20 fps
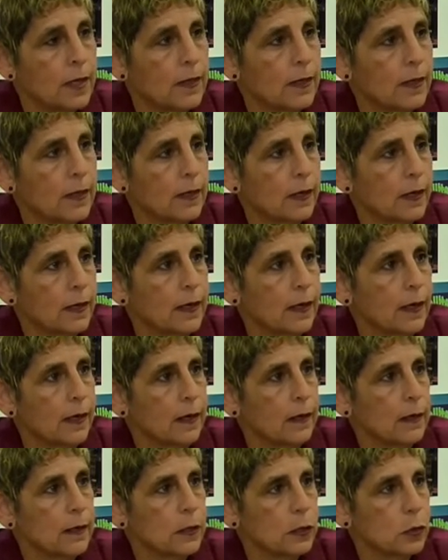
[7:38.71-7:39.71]
They can
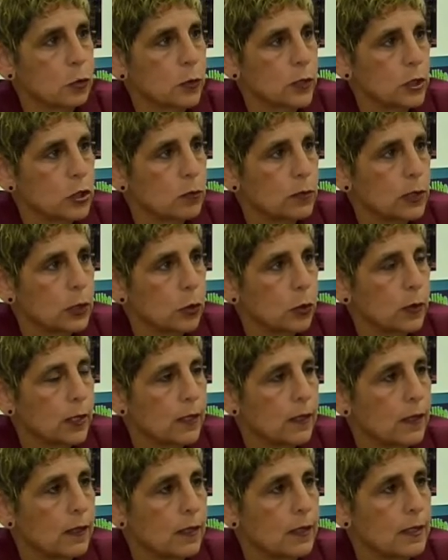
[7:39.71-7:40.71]
switch
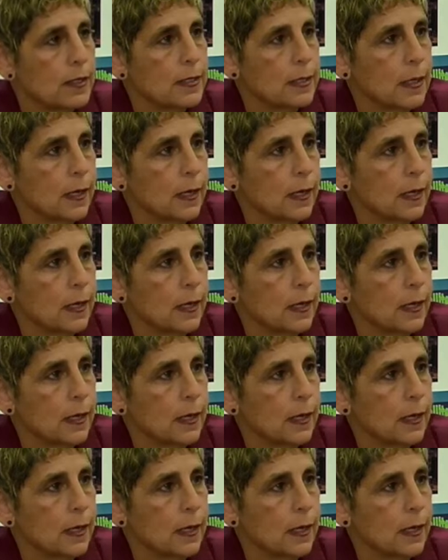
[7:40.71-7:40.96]
between these